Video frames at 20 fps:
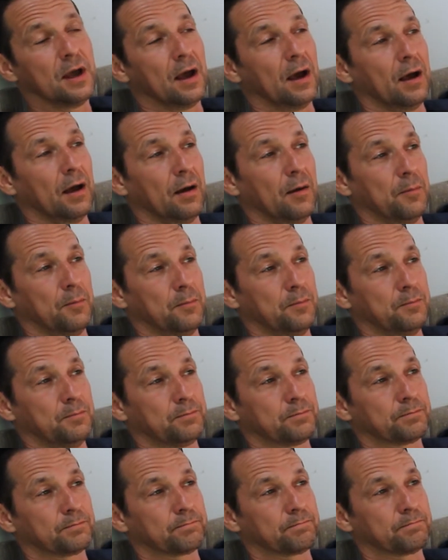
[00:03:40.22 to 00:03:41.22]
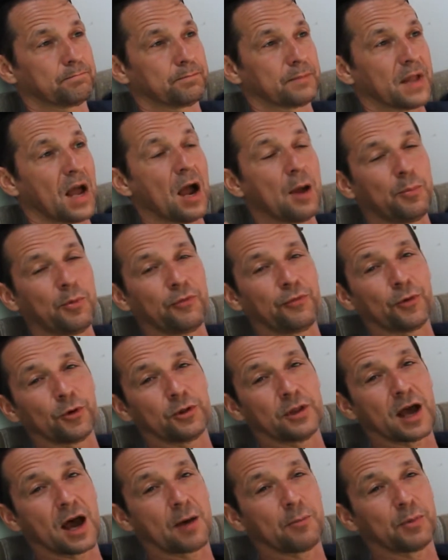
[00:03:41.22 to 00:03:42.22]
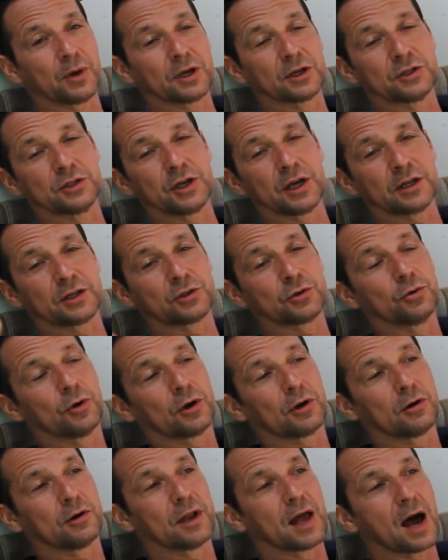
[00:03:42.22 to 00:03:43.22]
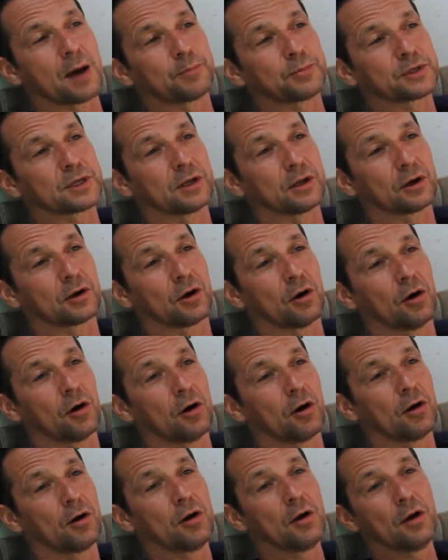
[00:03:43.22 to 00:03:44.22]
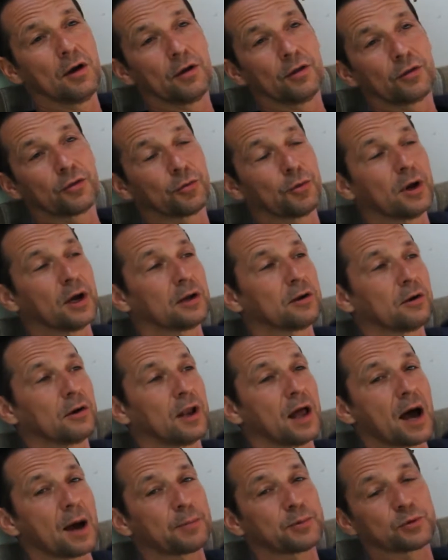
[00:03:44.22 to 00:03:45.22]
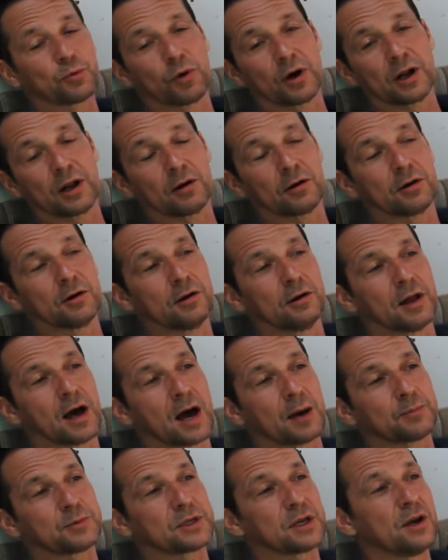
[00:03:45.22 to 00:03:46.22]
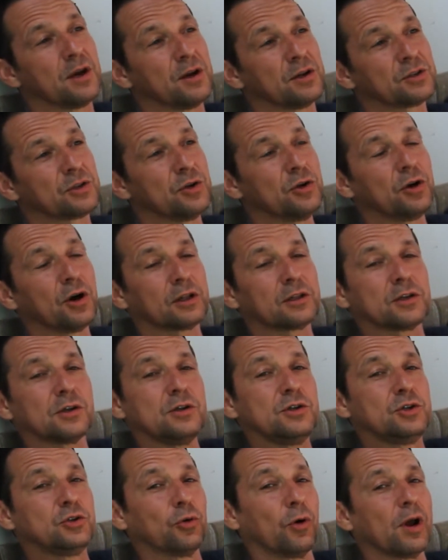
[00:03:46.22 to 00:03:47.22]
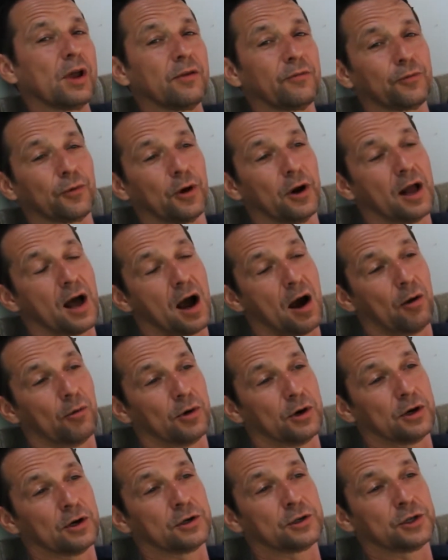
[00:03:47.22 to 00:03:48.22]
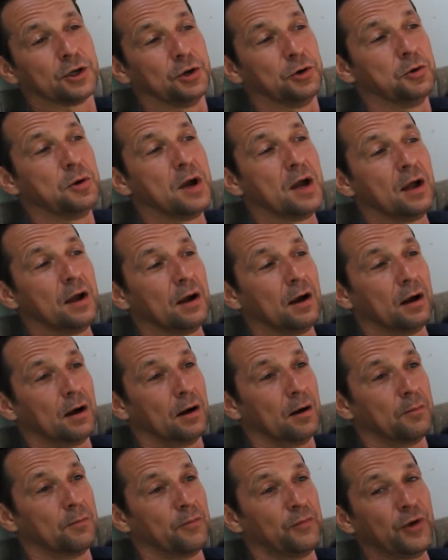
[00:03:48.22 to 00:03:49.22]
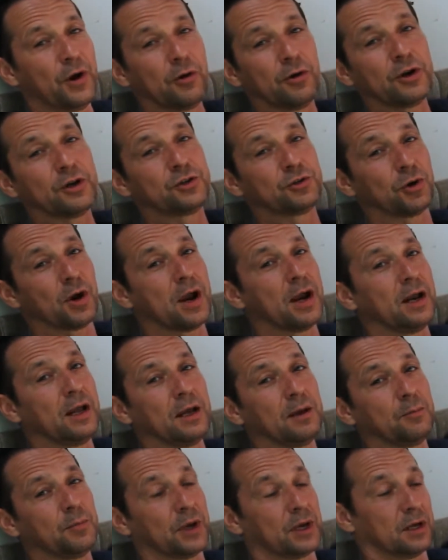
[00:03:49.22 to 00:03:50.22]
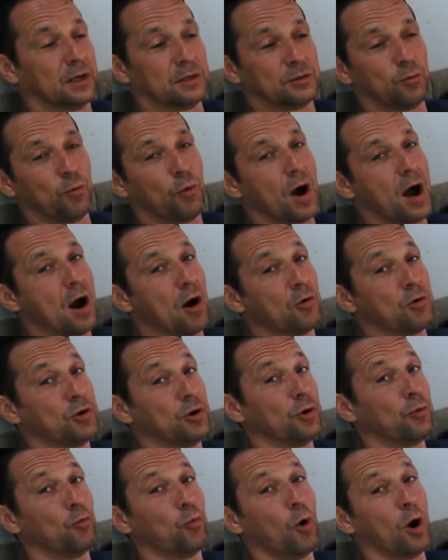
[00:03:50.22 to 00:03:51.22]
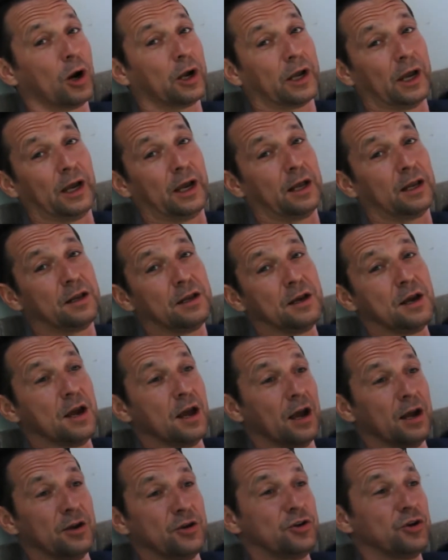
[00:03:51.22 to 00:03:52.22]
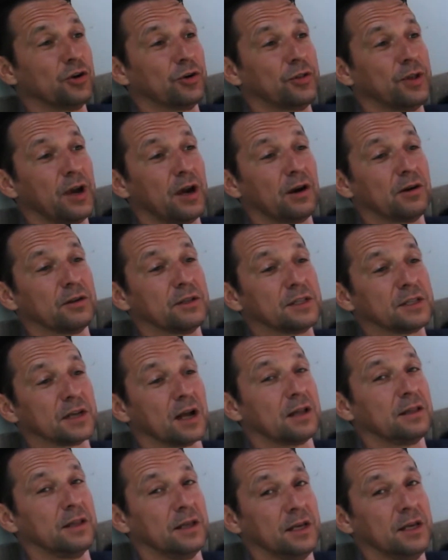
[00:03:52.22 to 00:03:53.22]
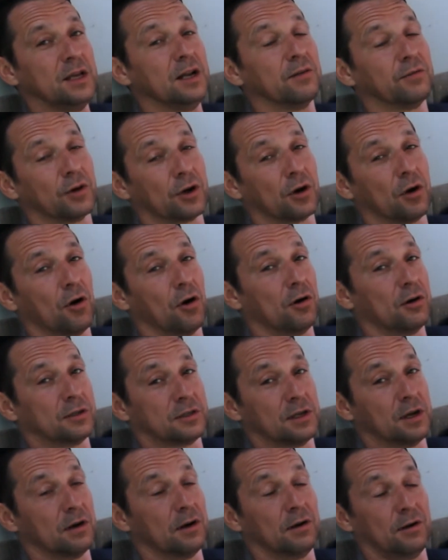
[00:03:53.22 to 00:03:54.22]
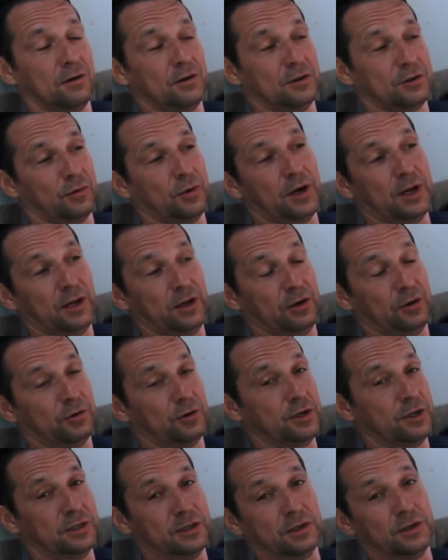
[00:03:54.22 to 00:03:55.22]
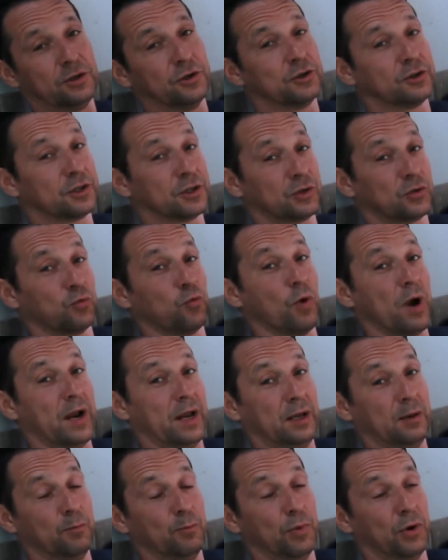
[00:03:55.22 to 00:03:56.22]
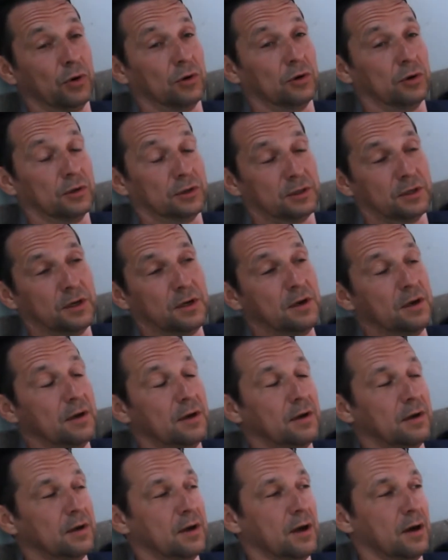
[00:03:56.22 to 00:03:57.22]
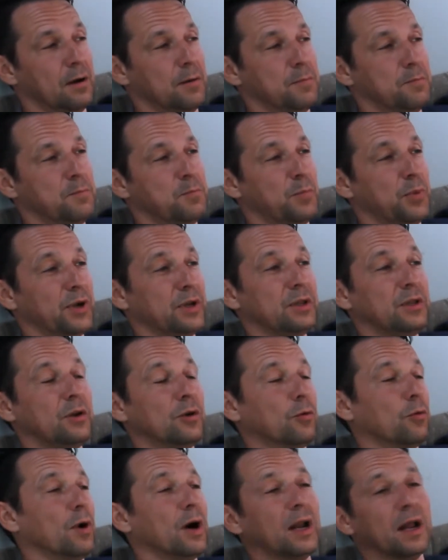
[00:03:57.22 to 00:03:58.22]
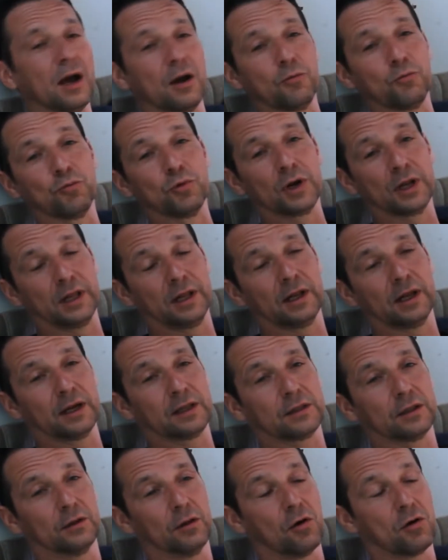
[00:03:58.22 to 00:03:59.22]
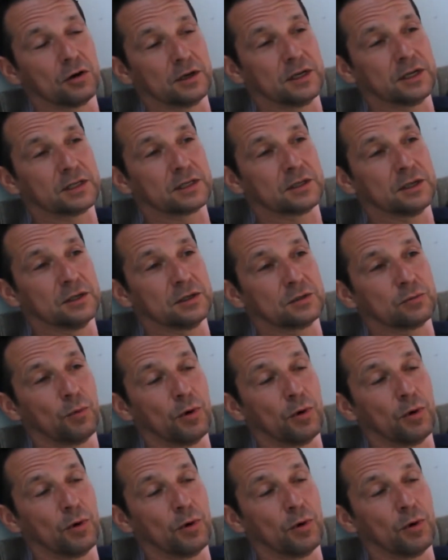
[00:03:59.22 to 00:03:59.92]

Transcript: Um, I preferred that because you get 200 laps in a car, 300 laps, 100 laps, so you got to enjoy it for an hour or two. Um, very draining because wow, you're working it and you're there inside the heat of a car. It's 120 degrees and you're sweating balls. Um, but you know what? I really like the long distance